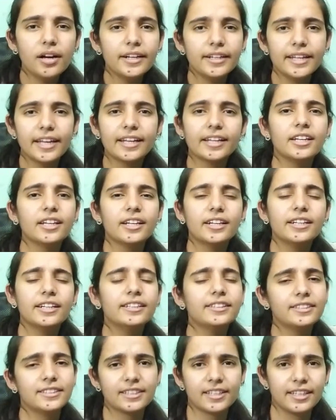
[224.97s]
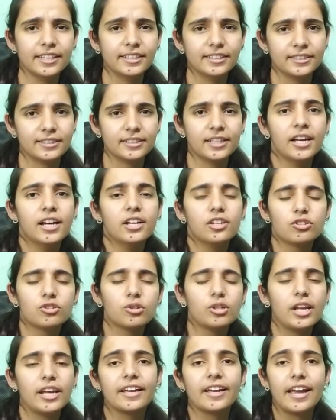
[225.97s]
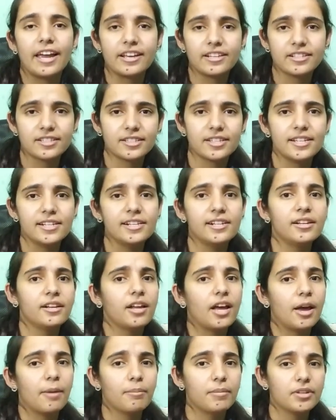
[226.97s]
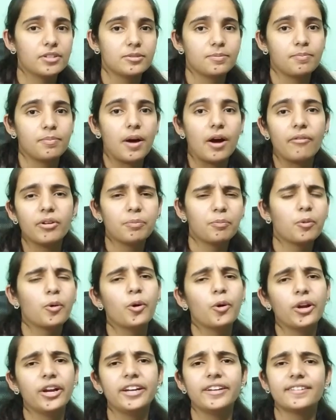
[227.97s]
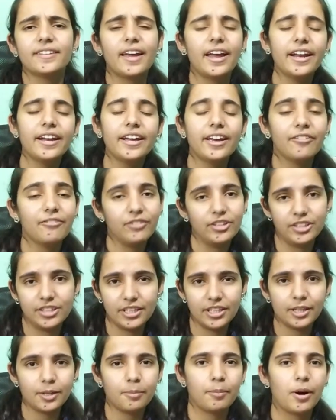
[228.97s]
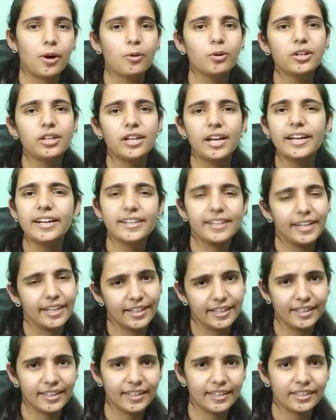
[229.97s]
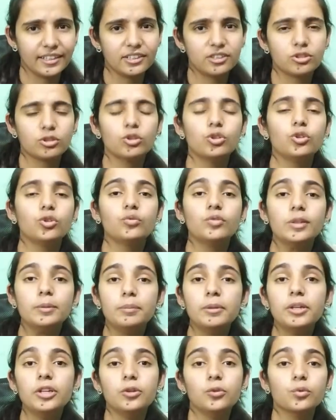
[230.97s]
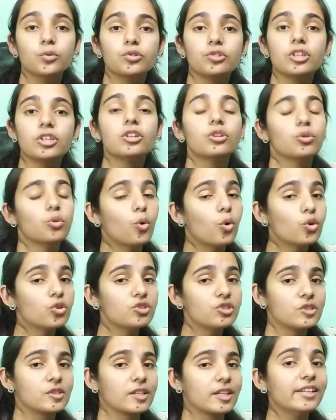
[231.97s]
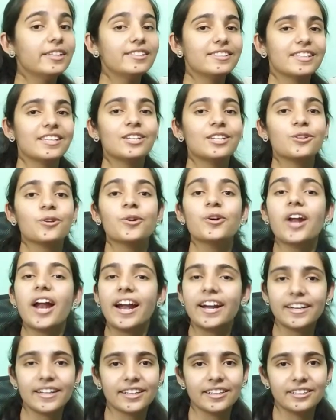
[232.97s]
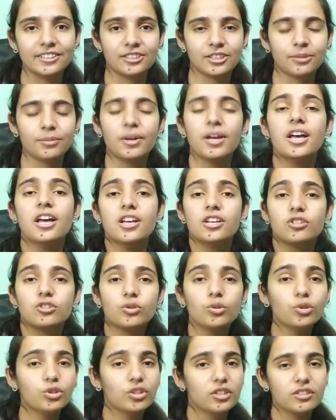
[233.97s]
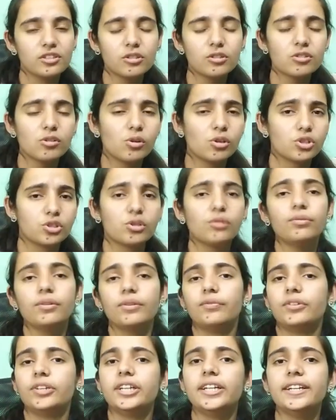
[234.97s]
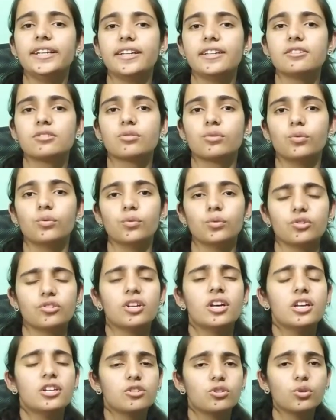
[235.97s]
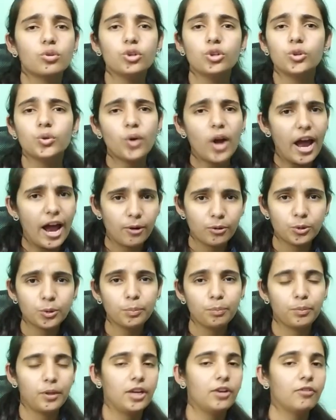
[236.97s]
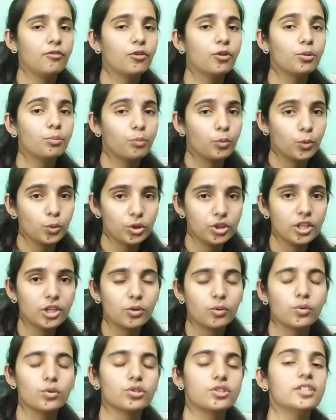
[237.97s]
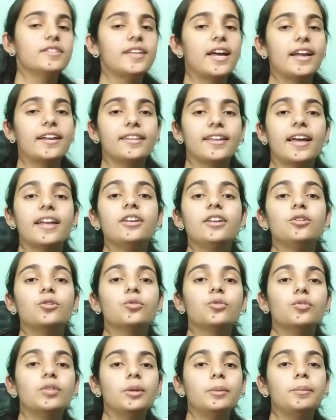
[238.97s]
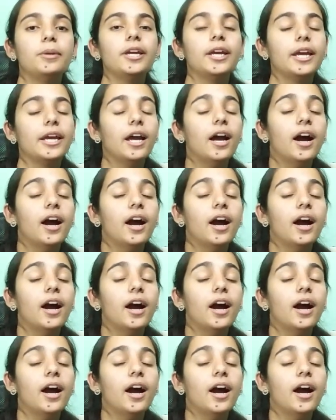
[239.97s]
technical skills, so like Excel, MS PowerPoints and everything about technical. So you will be using those skills in your articleship. So this is also 15 days course. So you have to pay for both the courses, and then you will be,